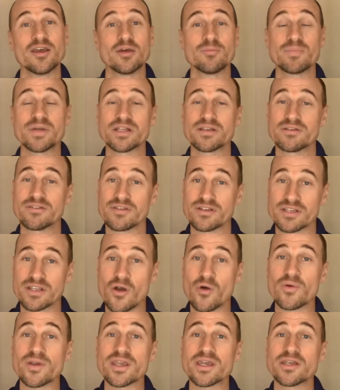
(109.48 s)
But
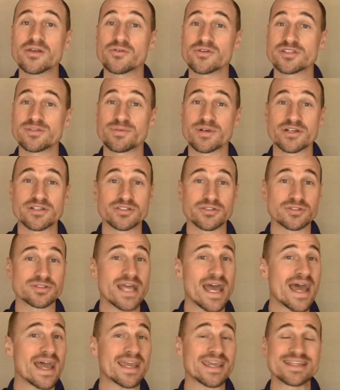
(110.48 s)
going into a spiritual
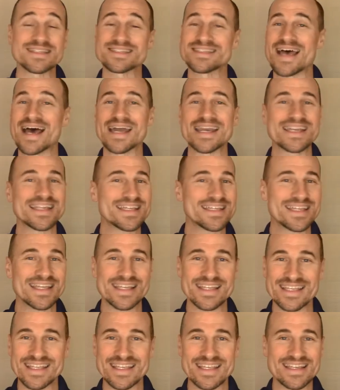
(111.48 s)
attack, it's not
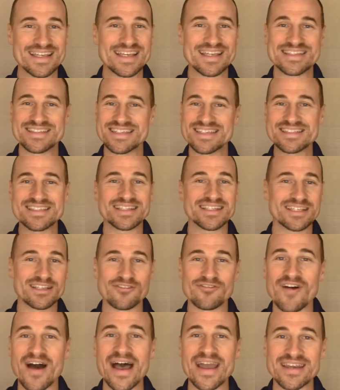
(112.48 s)
as easily
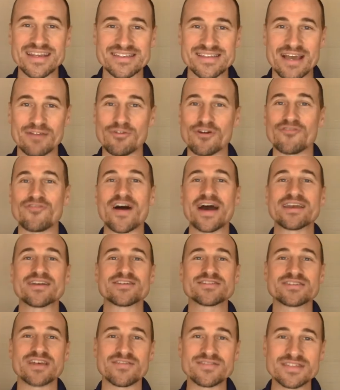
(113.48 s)
defined as that. We'll find
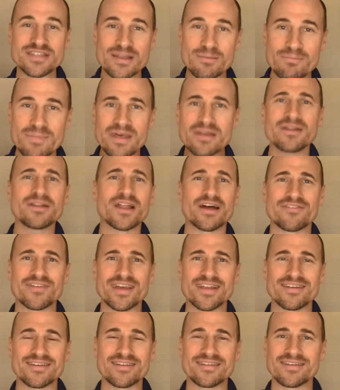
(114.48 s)
ourselves in the middle of
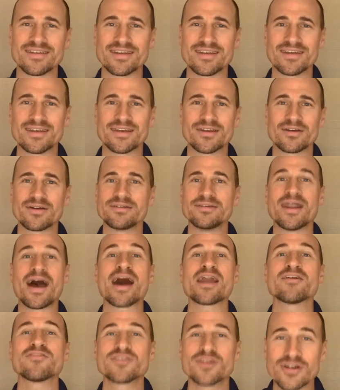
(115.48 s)
it and
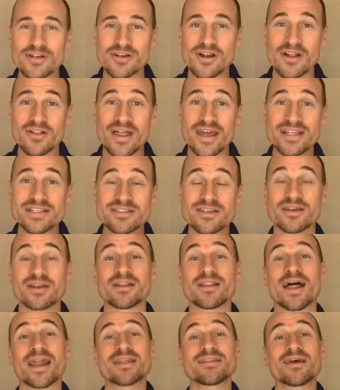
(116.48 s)
not have turned our lights on. A
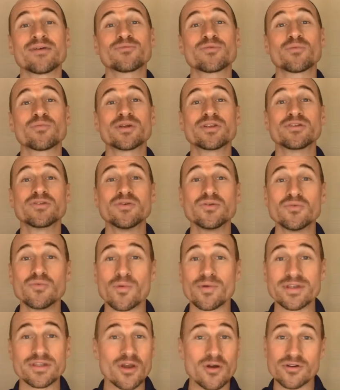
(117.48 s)
lot of times what we do when
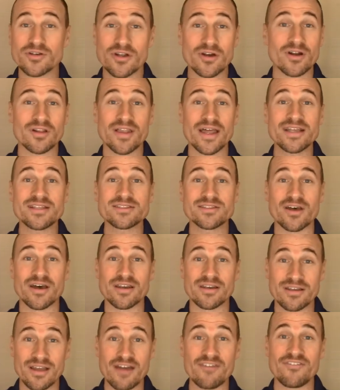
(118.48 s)
we don't turn our lights
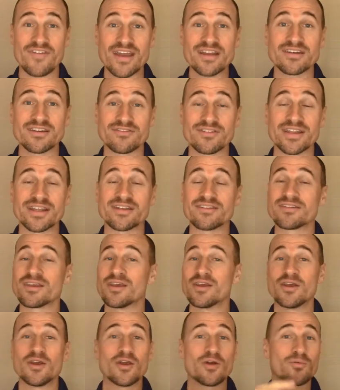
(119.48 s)
on effectively is
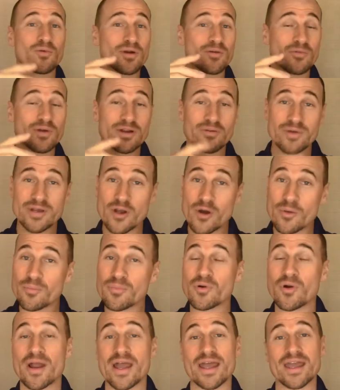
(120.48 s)
we don't
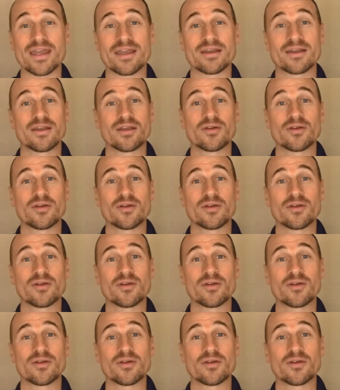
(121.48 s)
pray.